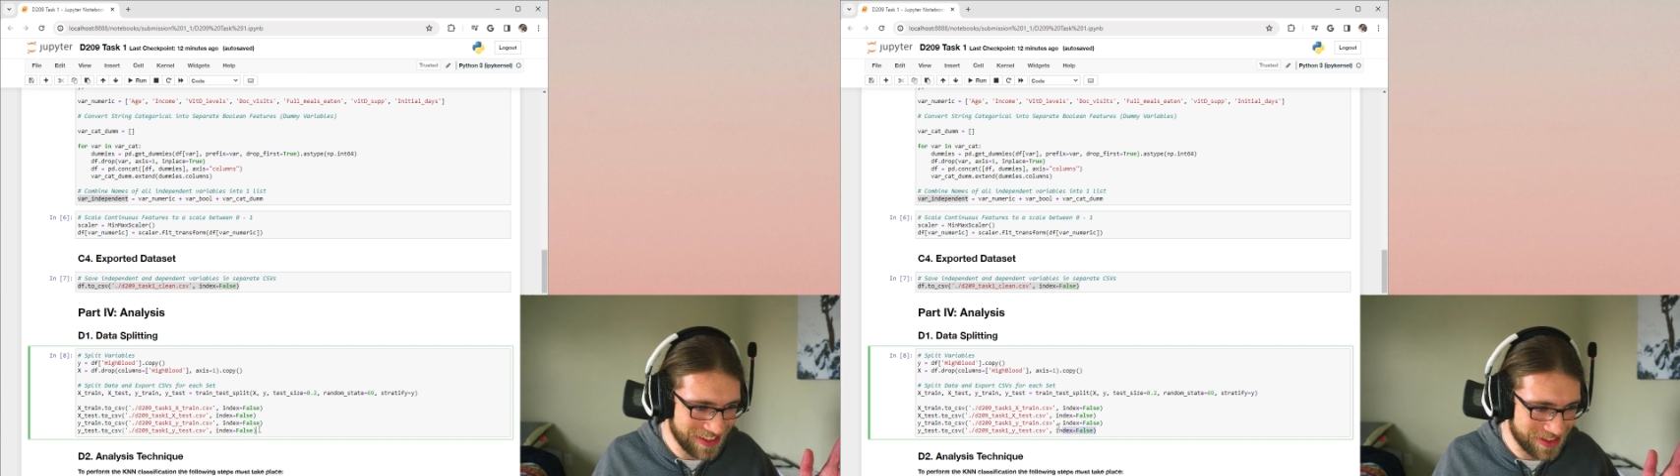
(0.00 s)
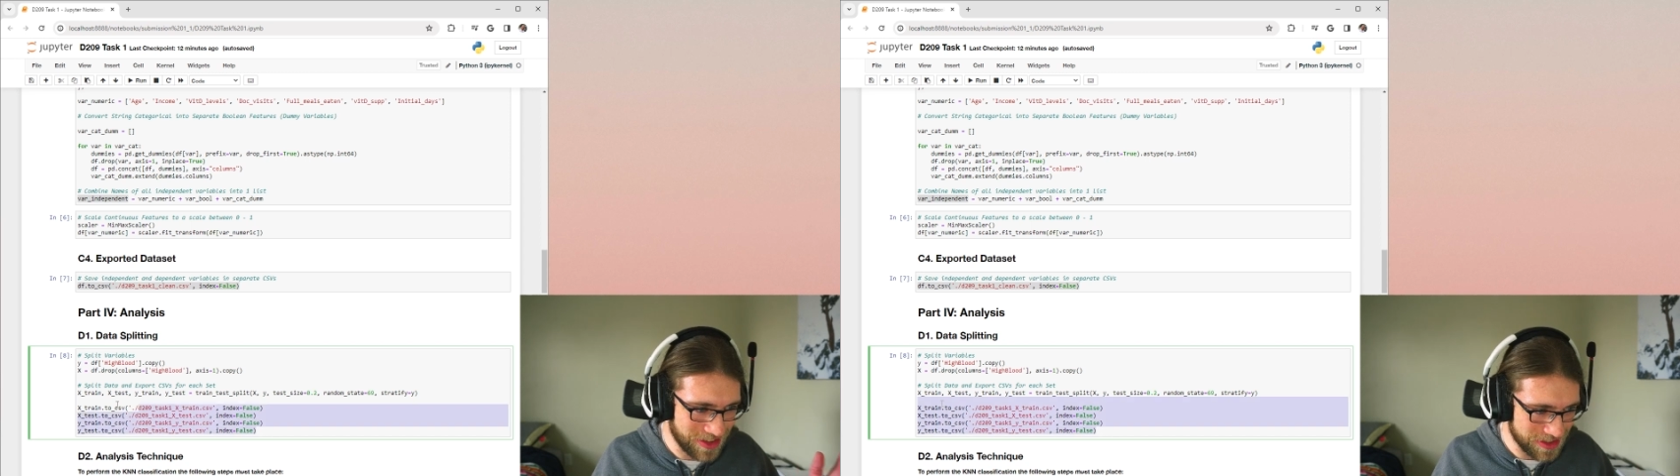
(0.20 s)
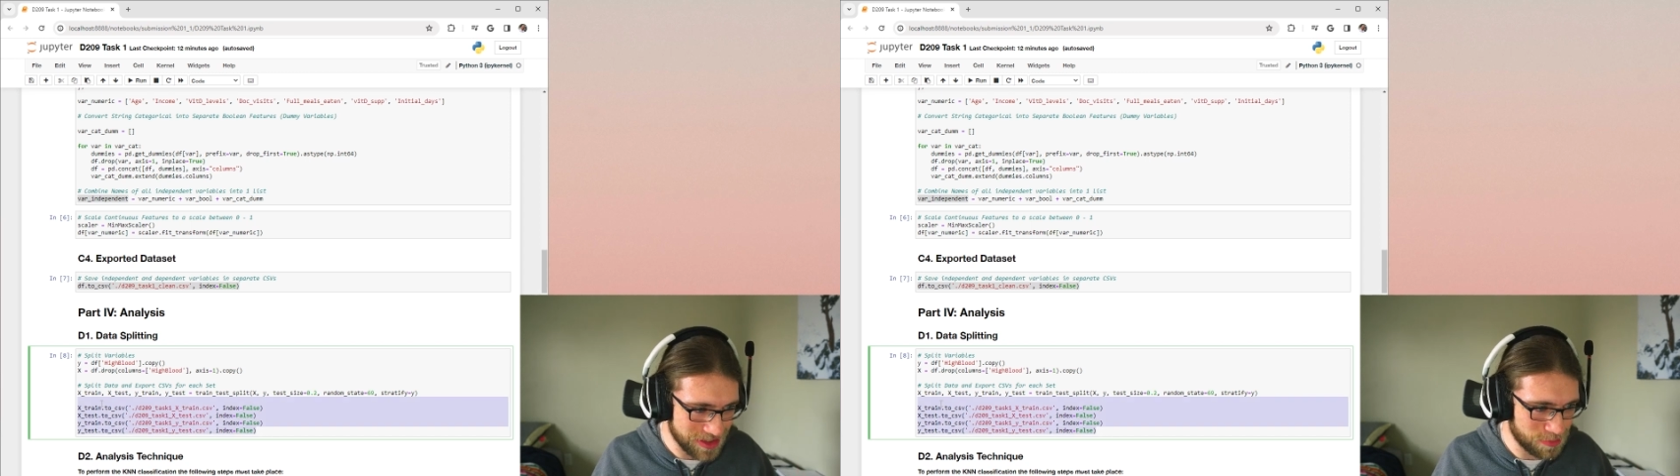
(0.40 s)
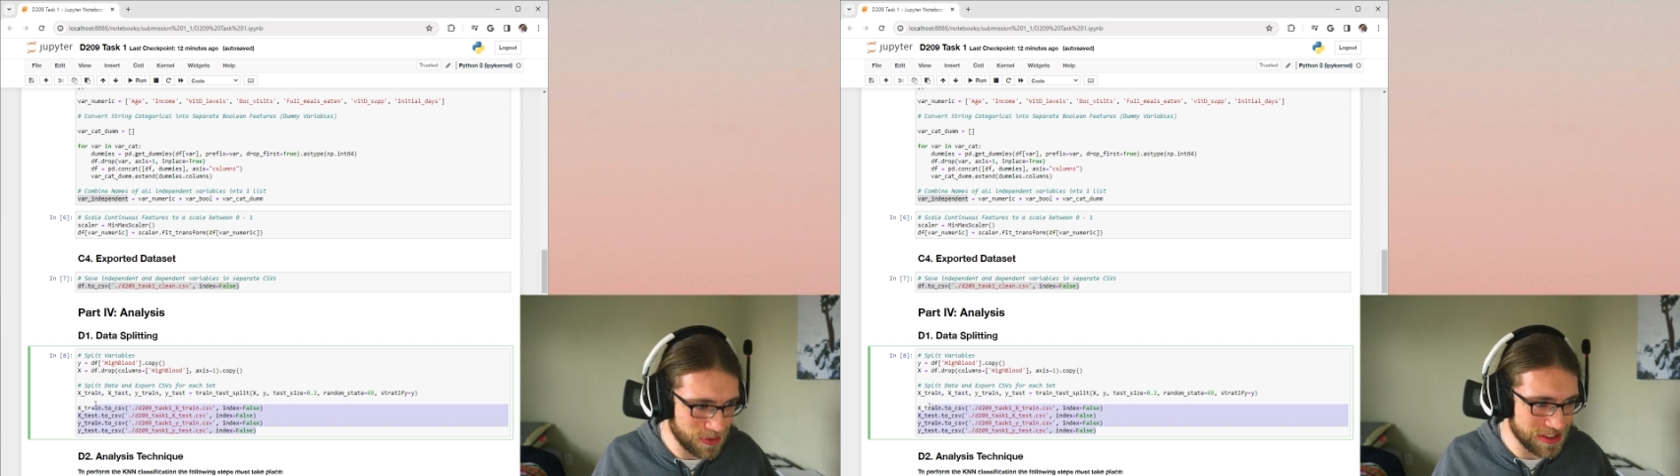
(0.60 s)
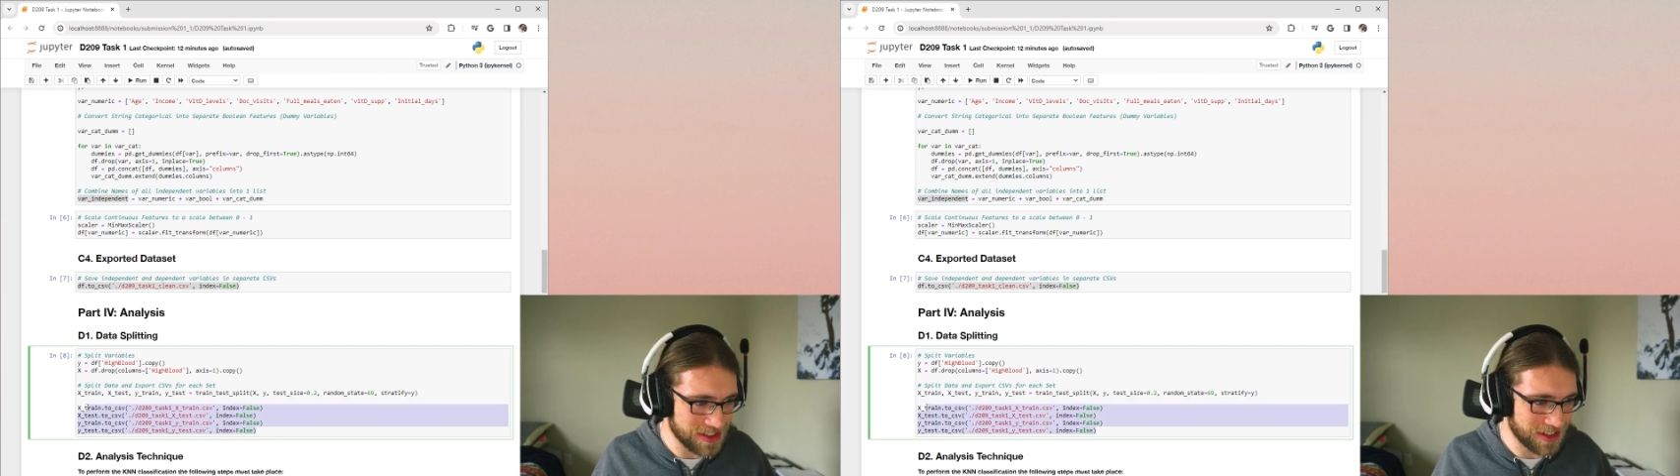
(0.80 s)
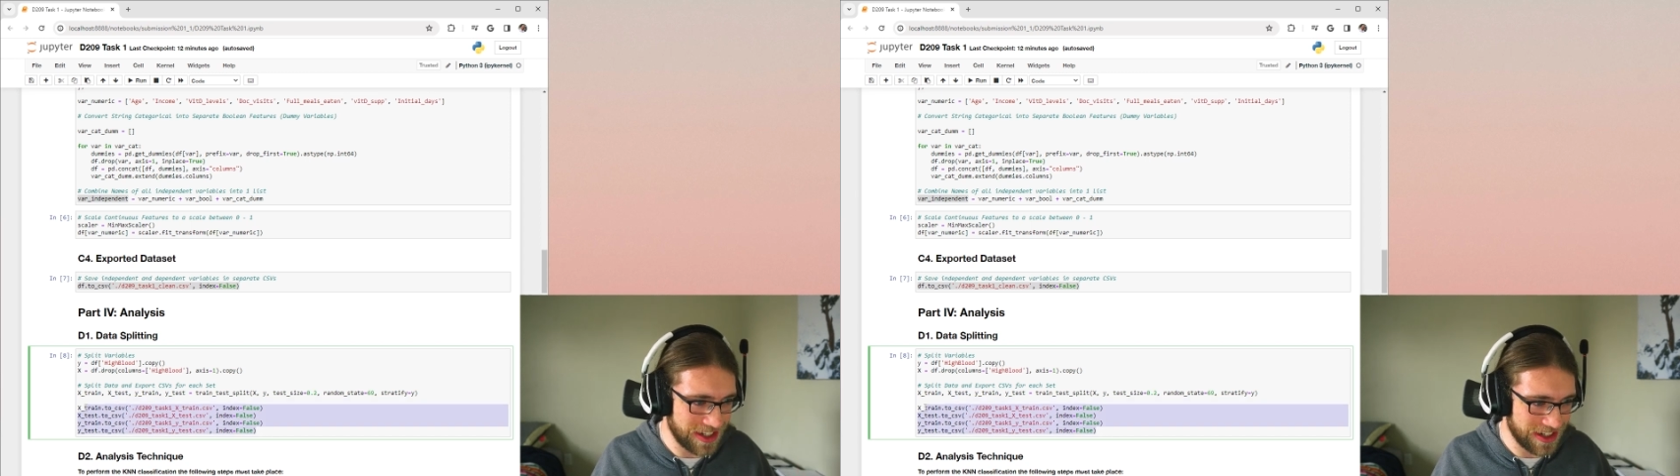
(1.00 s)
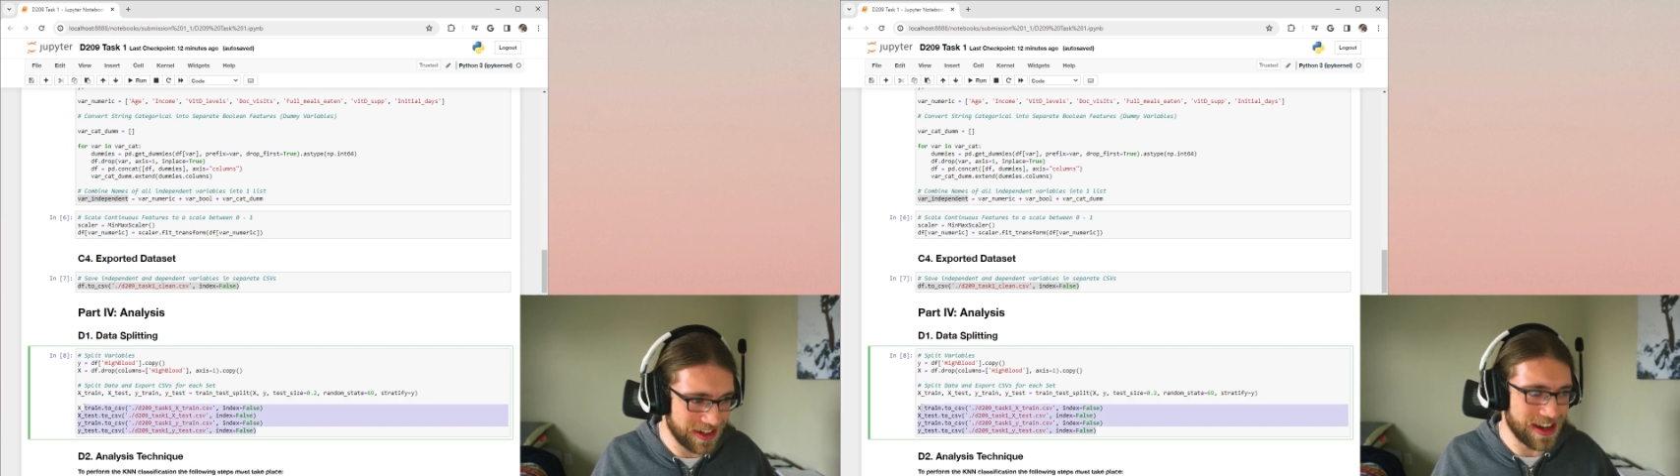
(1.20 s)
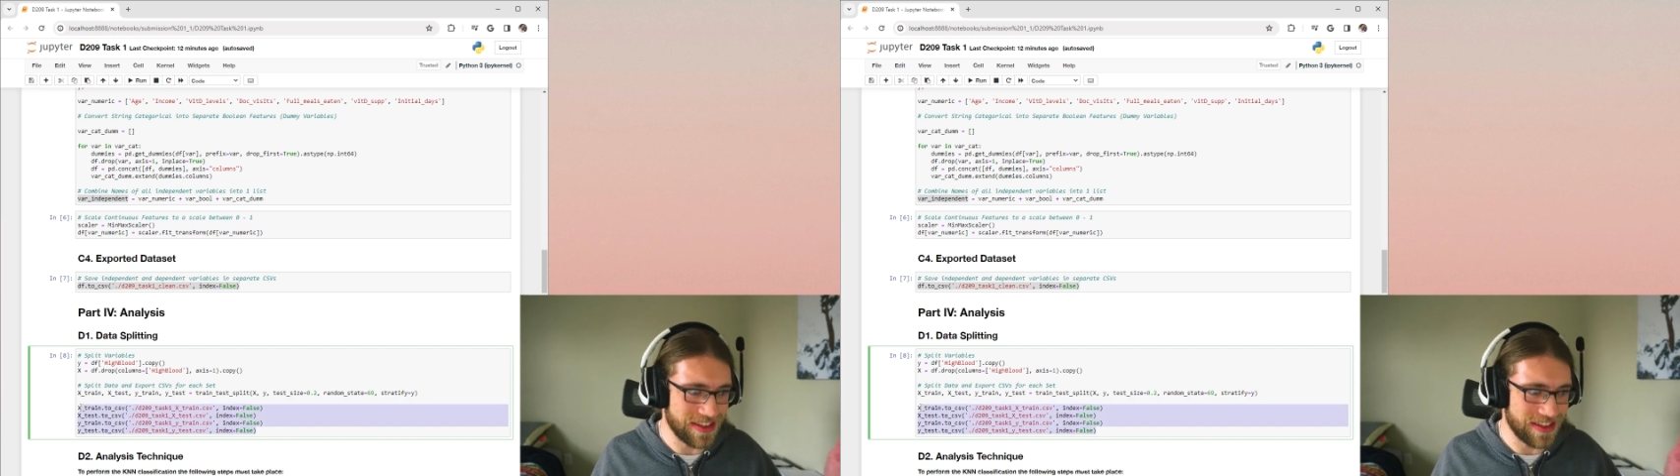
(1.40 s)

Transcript: the splits are here,